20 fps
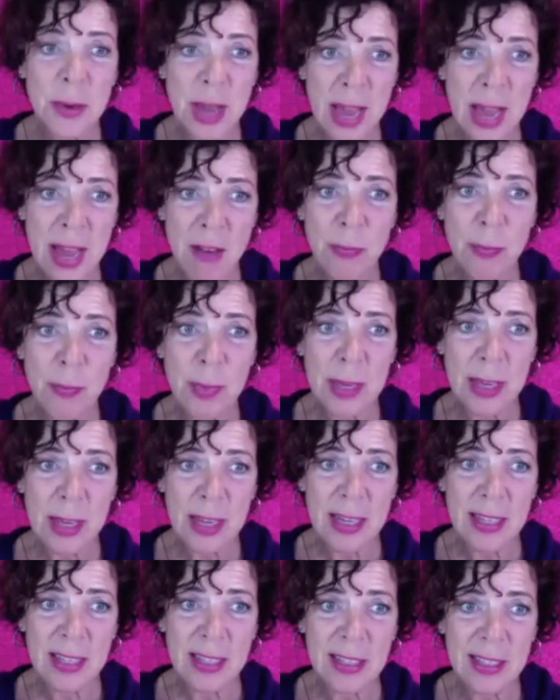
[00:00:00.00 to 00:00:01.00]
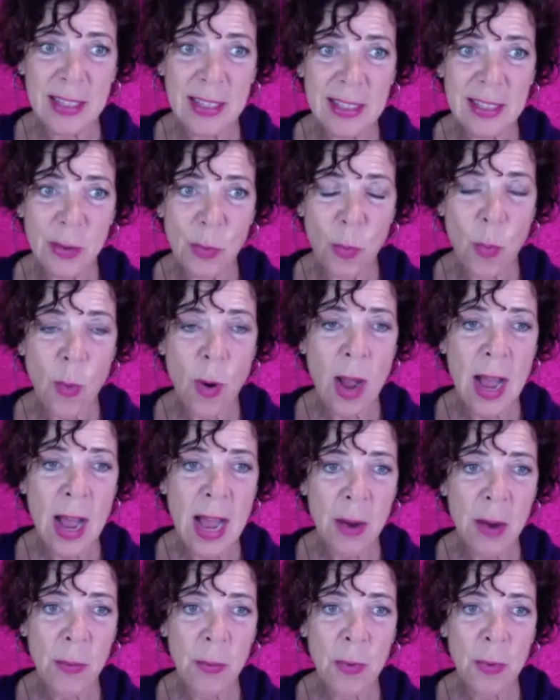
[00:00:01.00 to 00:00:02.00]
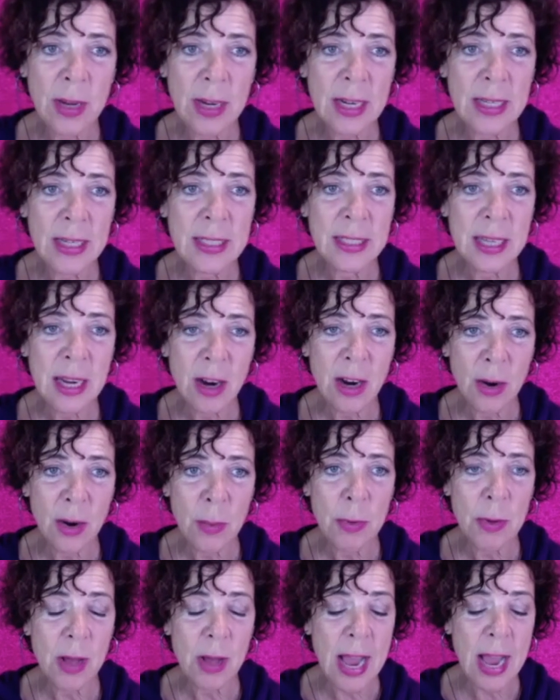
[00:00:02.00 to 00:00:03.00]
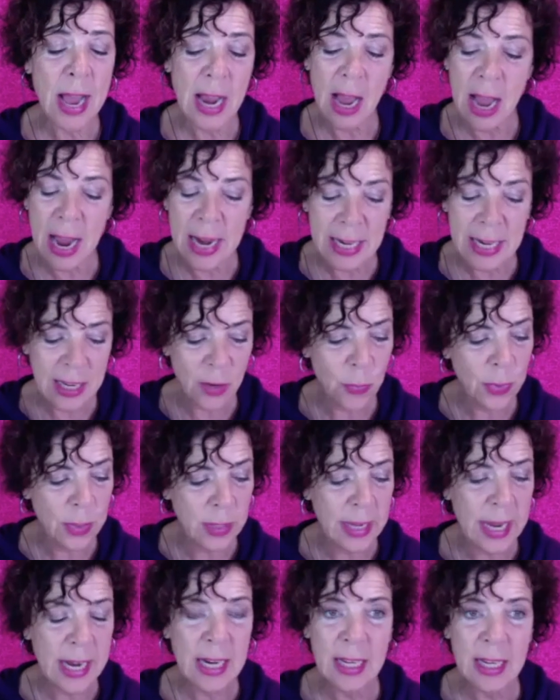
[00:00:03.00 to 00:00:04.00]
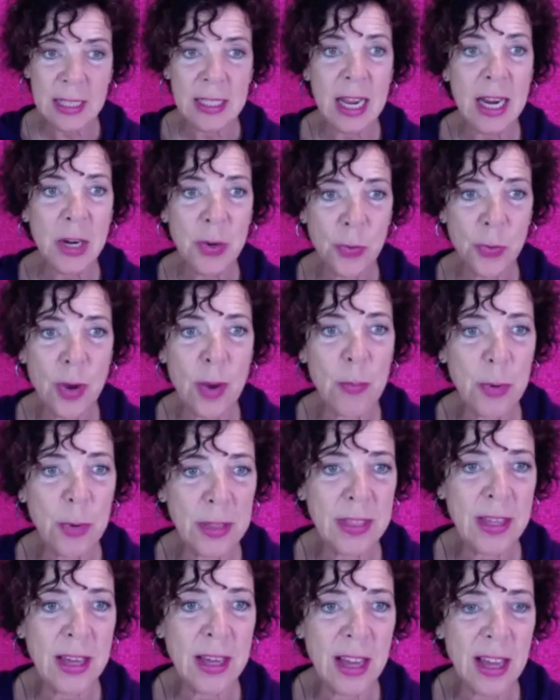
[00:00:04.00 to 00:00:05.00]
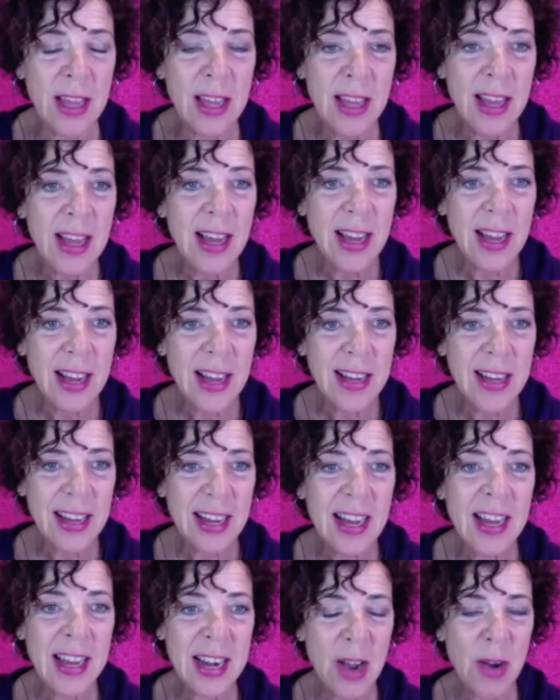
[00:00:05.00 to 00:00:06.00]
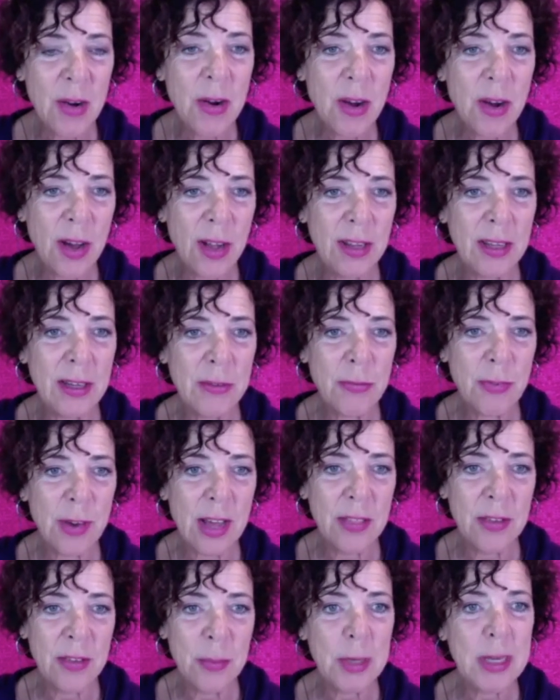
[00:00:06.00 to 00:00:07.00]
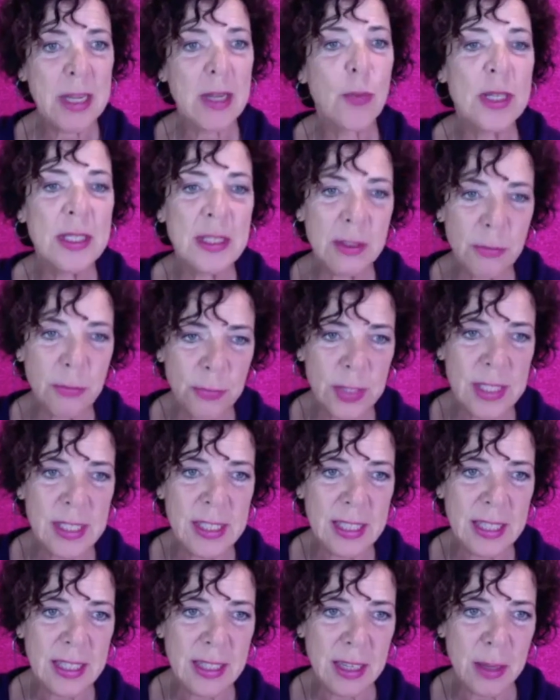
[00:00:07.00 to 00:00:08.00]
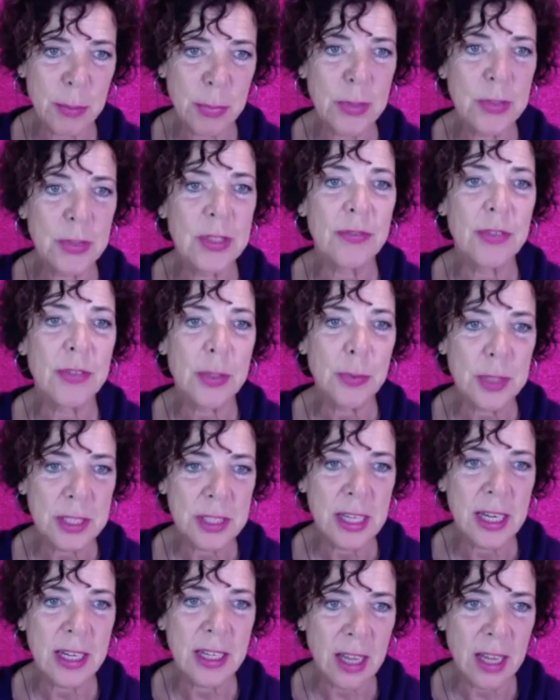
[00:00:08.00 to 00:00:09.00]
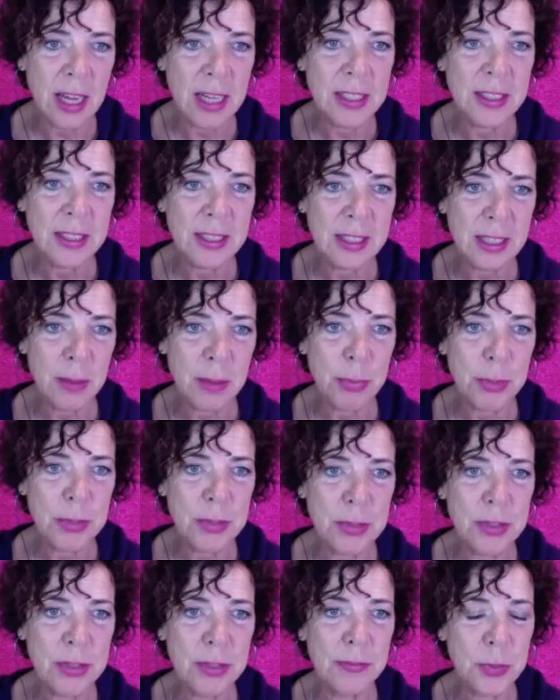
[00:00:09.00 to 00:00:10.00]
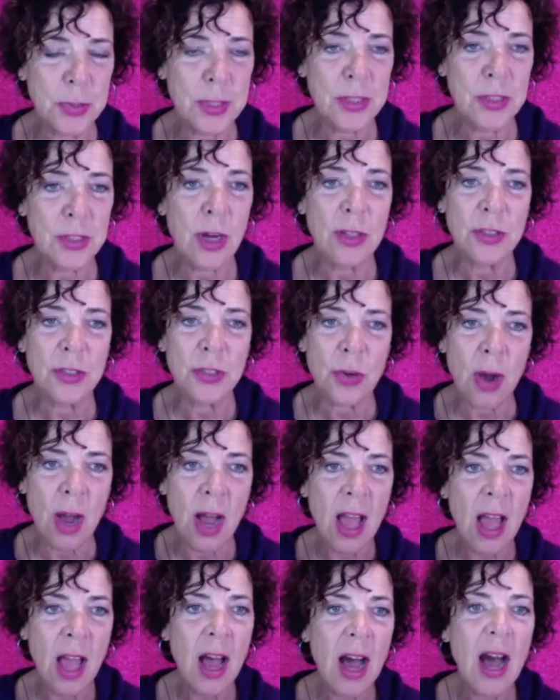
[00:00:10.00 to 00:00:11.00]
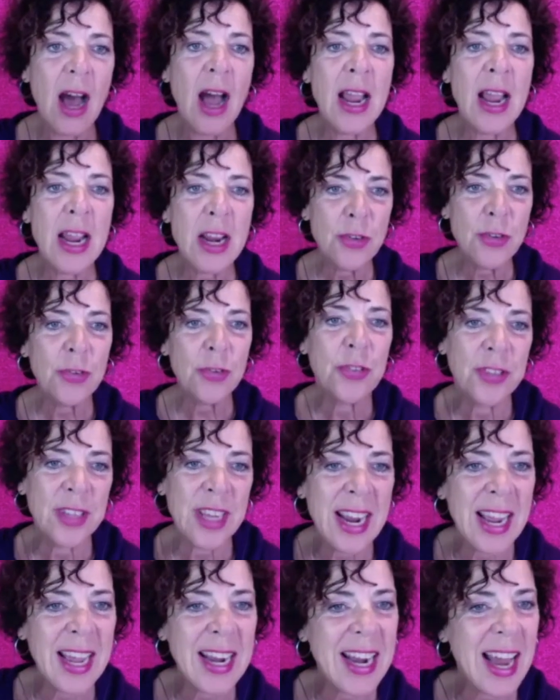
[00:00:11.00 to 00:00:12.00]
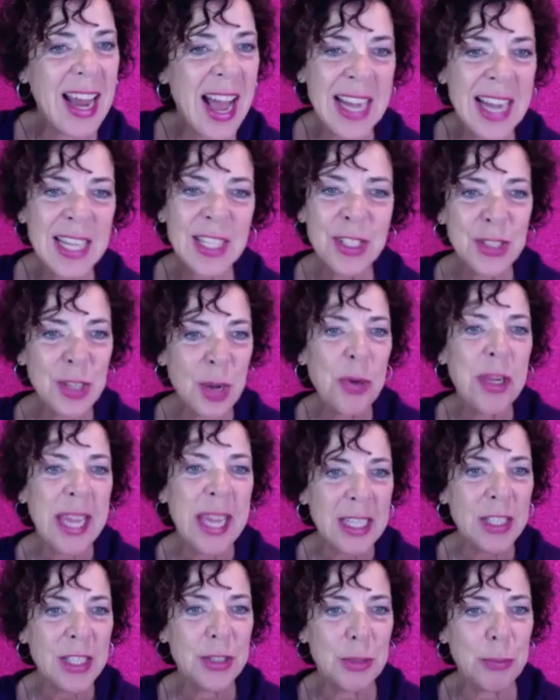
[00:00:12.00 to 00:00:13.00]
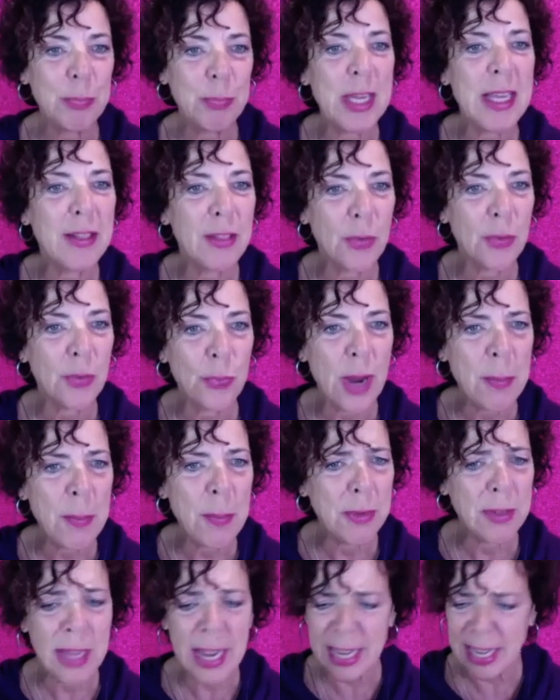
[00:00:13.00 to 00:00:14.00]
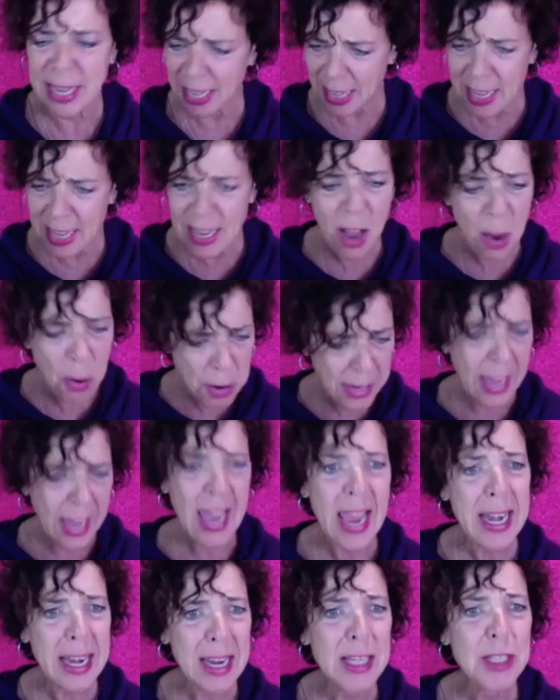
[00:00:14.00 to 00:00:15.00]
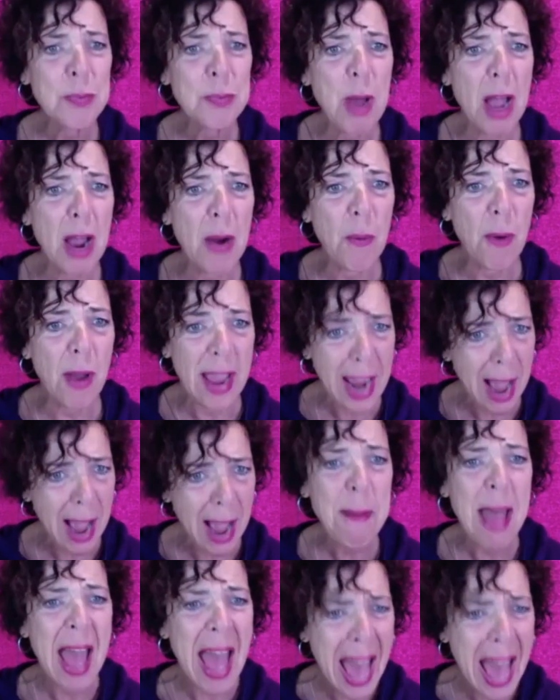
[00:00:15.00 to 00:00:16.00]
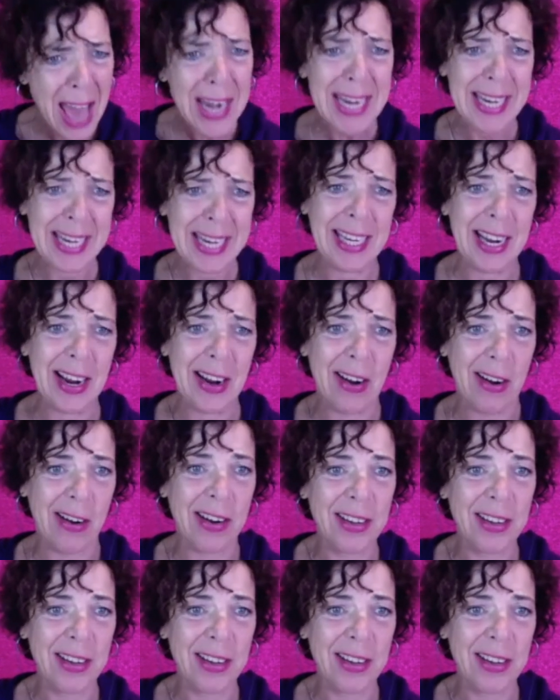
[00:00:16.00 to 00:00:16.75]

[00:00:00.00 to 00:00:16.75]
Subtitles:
have been. Wow, what a terrible, I can relate because I grew up with an alcoholic father, but he wasn't physically abusive. He was psychologically abusive to us all. So I understand. I so get you being the rebel, like, okay, it is my way. I'm out of here.